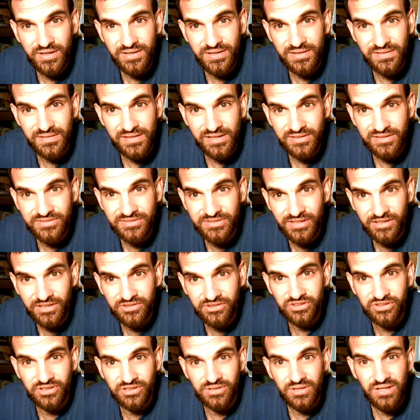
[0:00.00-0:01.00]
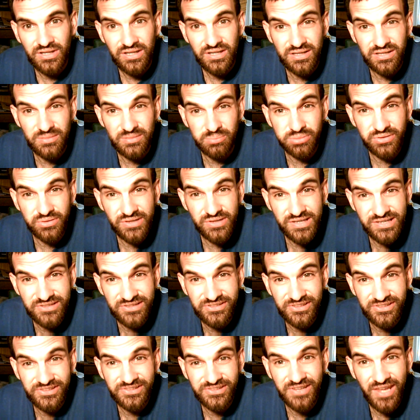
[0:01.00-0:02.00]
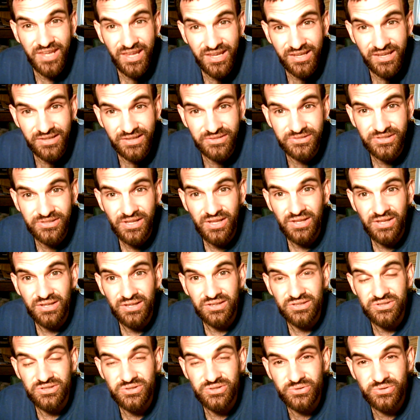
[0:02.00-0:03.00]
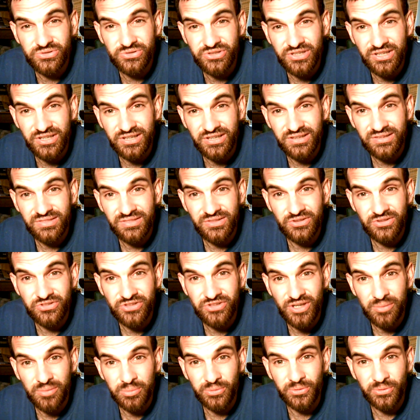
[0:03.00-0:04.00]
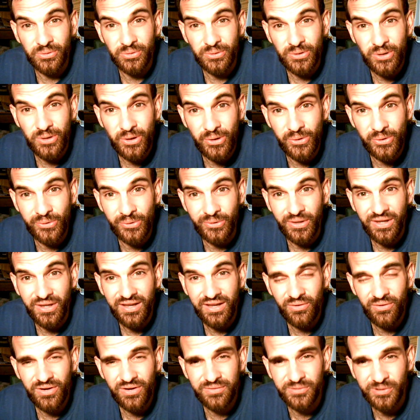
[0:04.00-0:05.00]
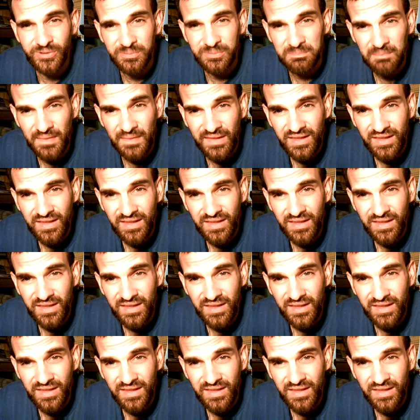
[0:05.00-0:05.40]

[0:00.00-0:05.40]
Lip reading: 31 in that section, he pleads his case using the shepherd code.